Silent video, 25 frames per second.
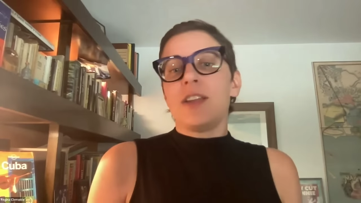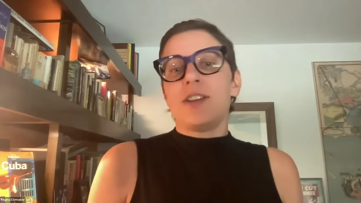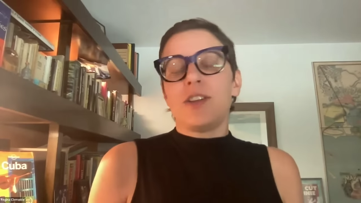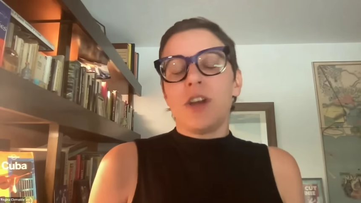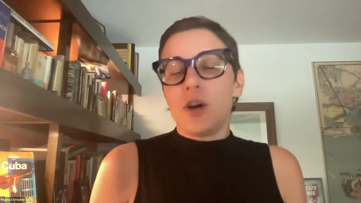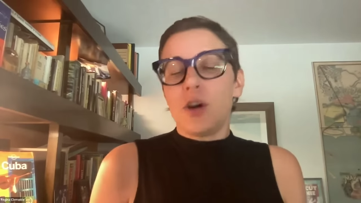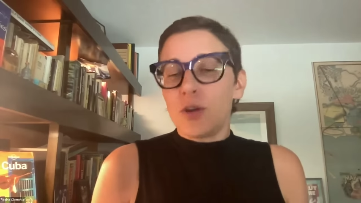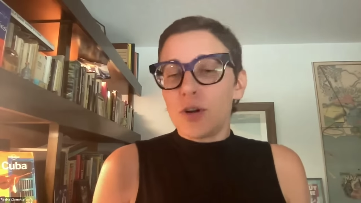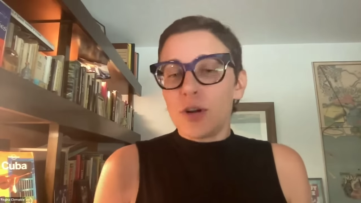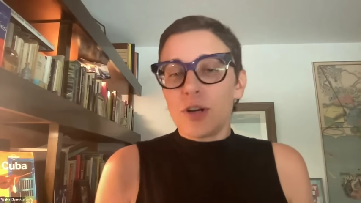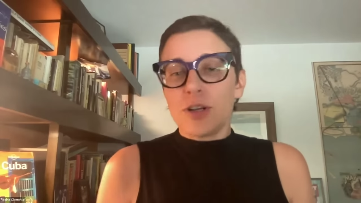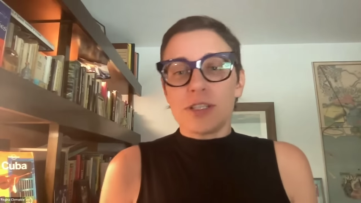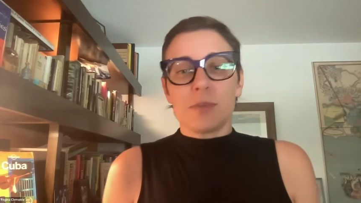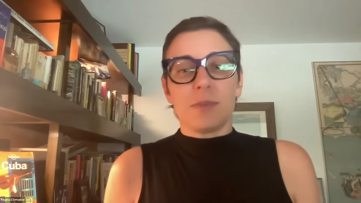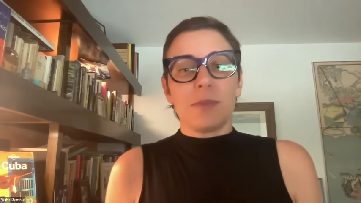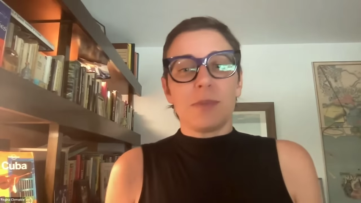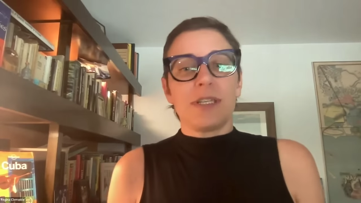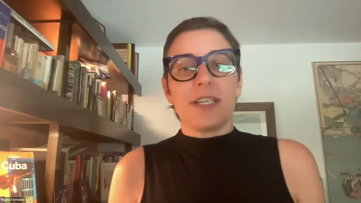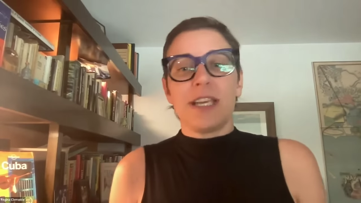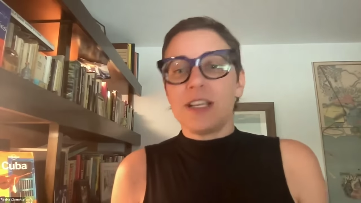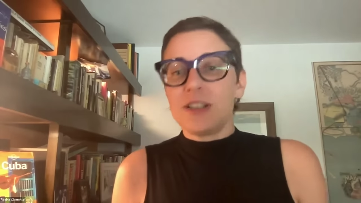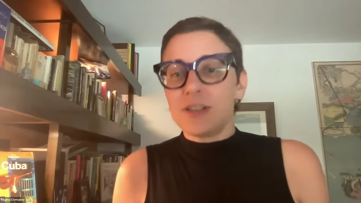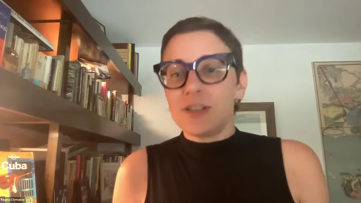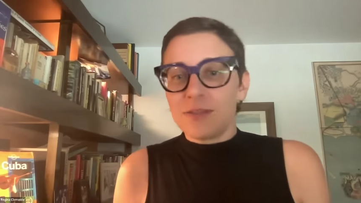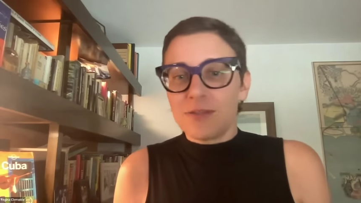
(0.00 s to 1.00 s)
donors and
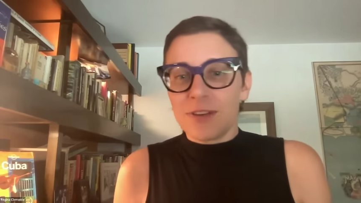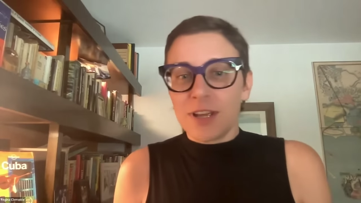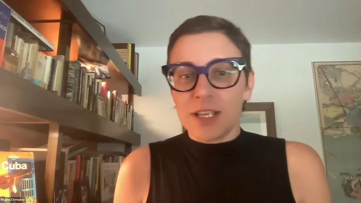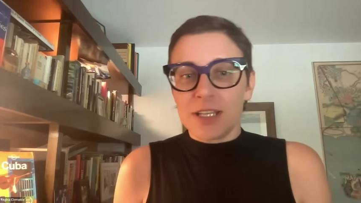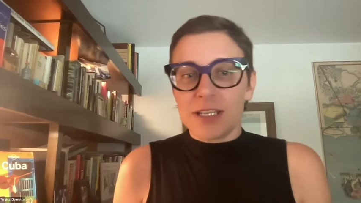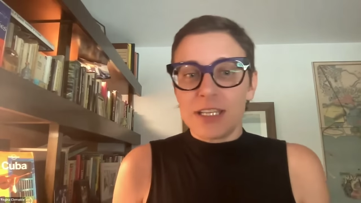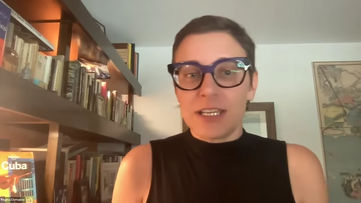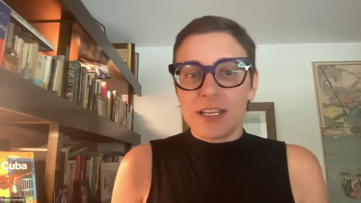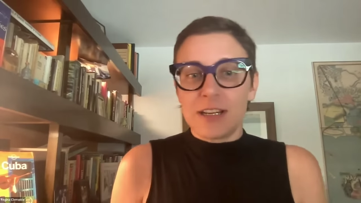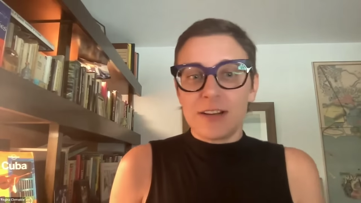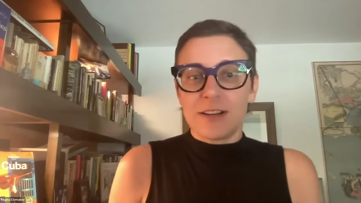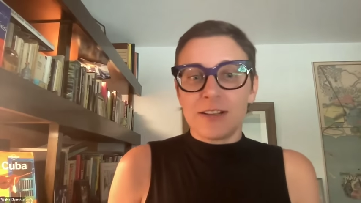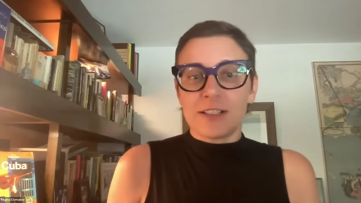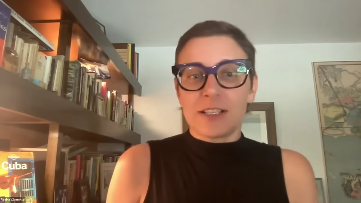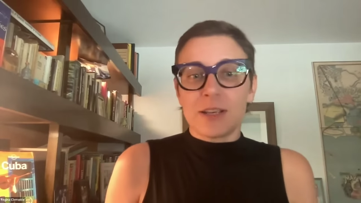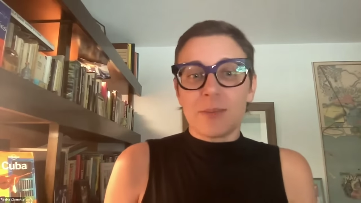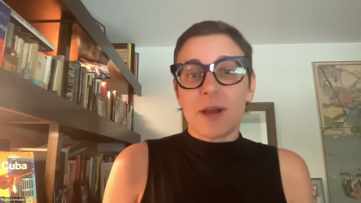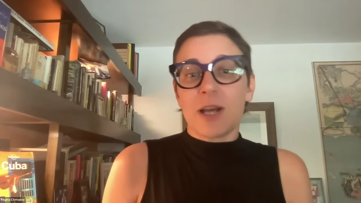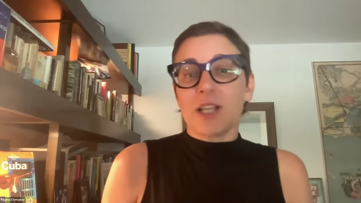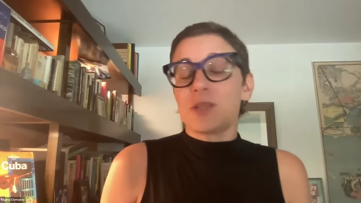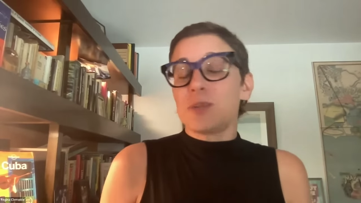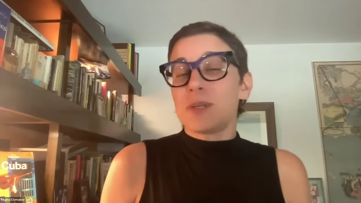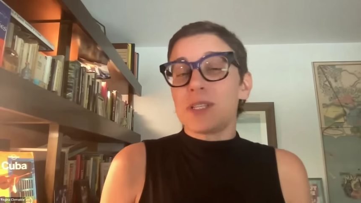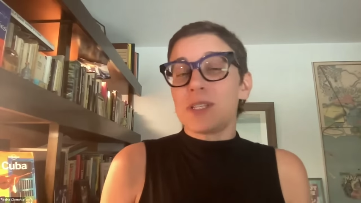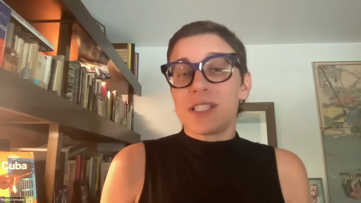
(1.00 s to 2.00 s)
potential volunteers,
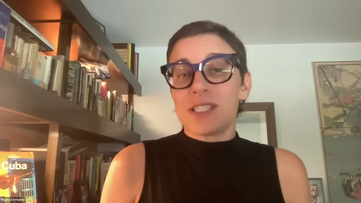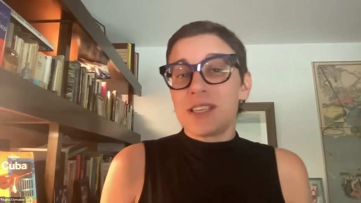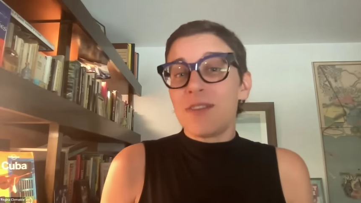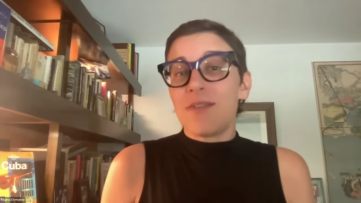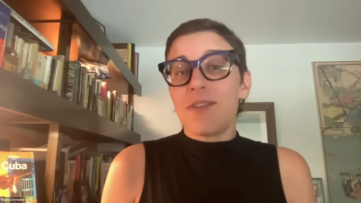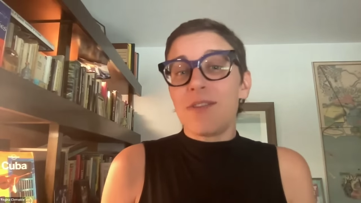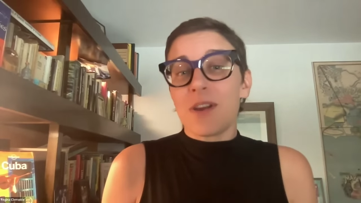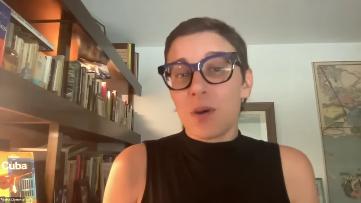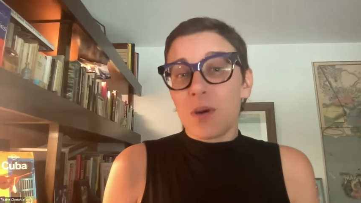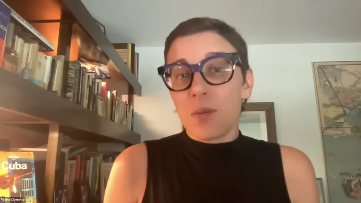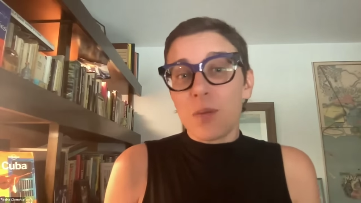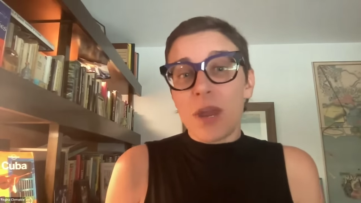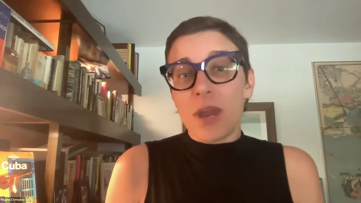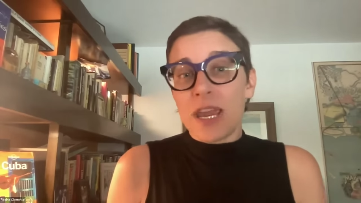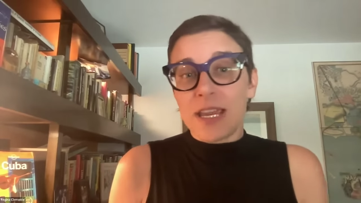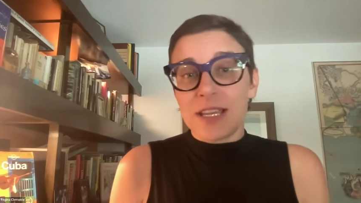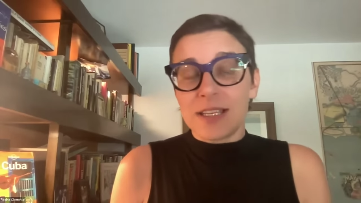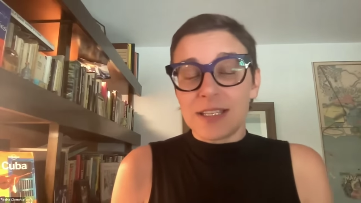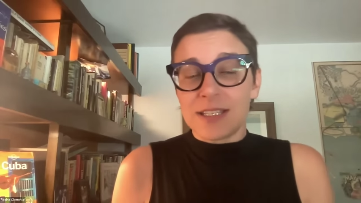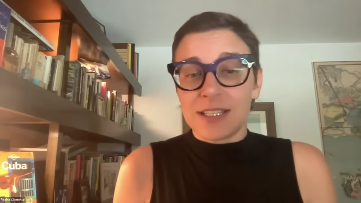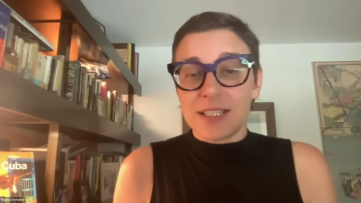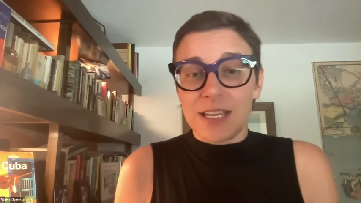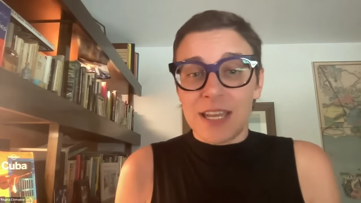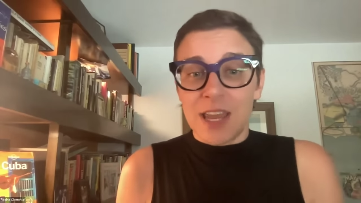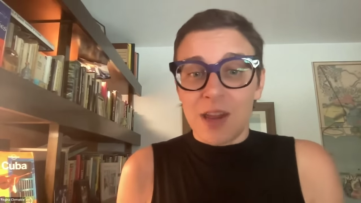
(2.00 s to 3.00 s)
about specific
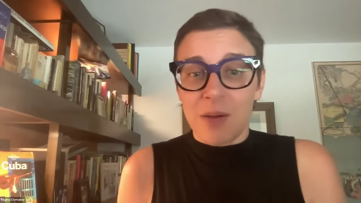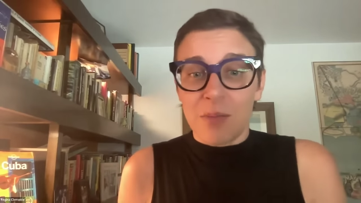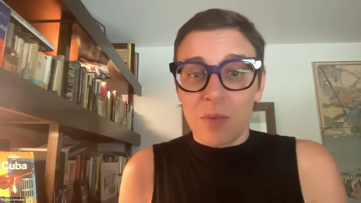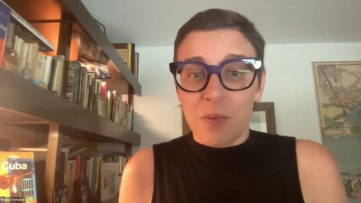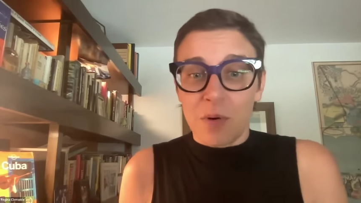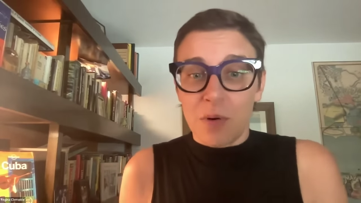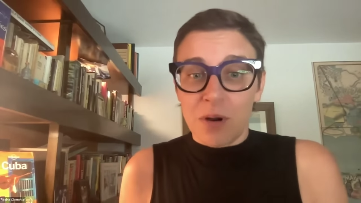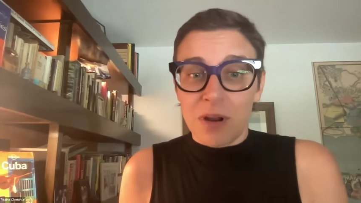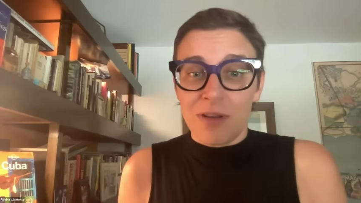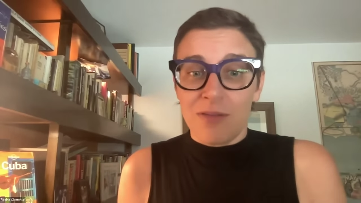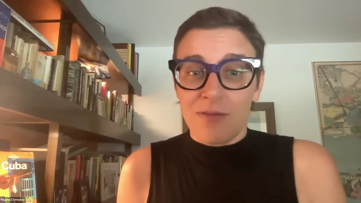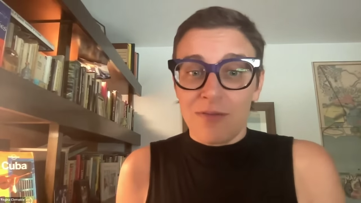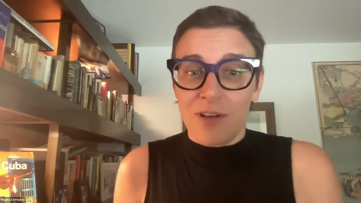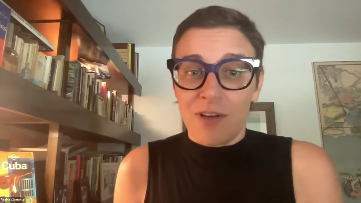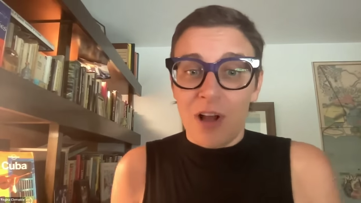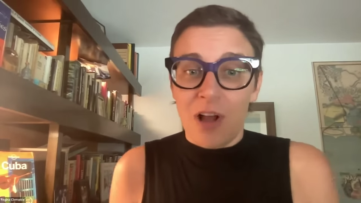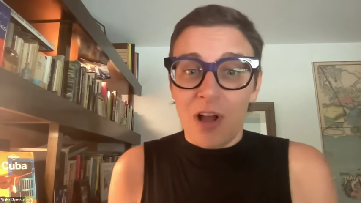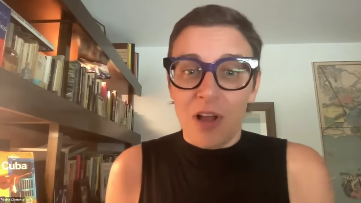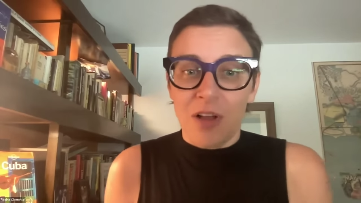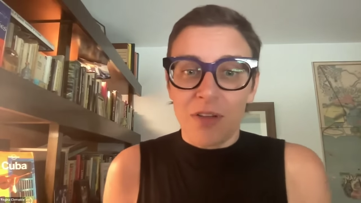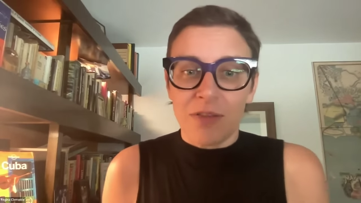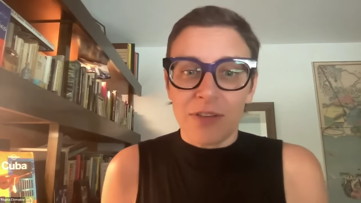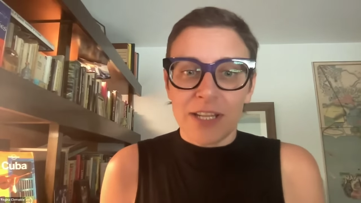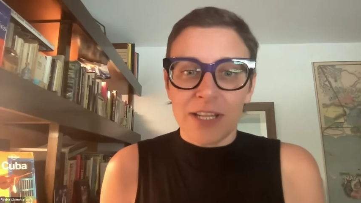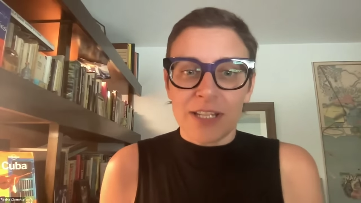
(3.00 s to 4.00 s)
ways to get more
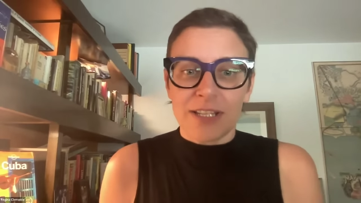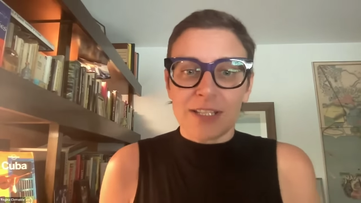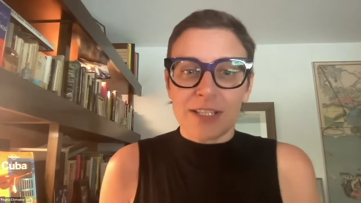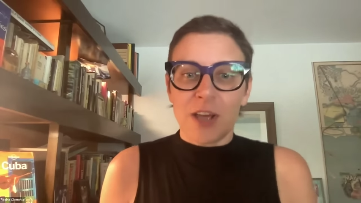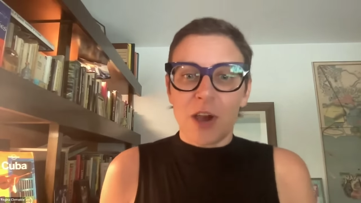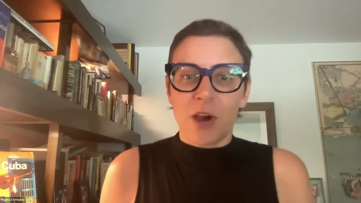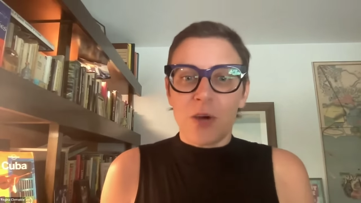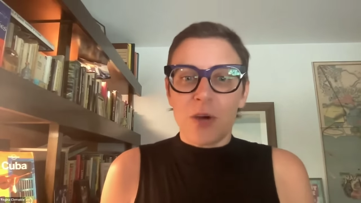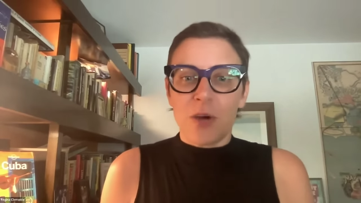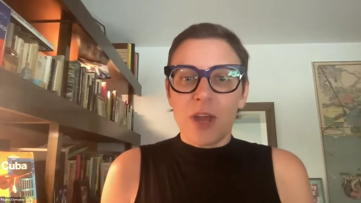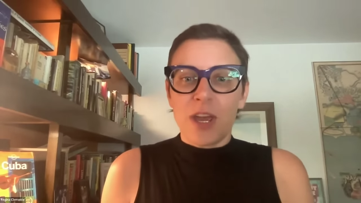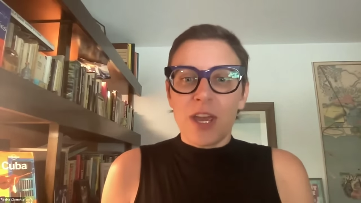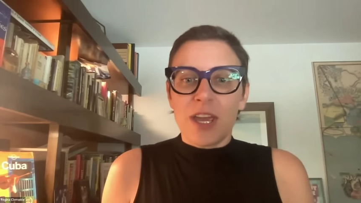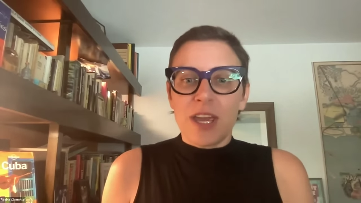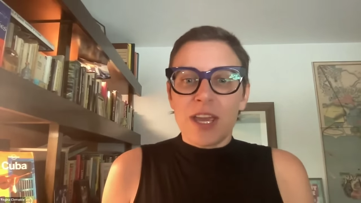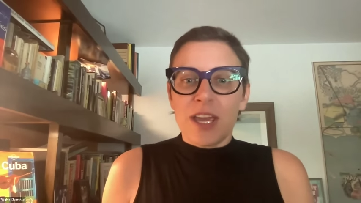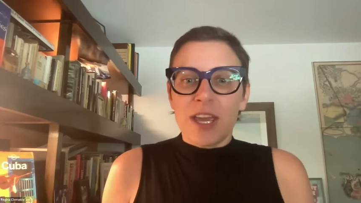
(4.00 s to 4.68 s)
involved. And so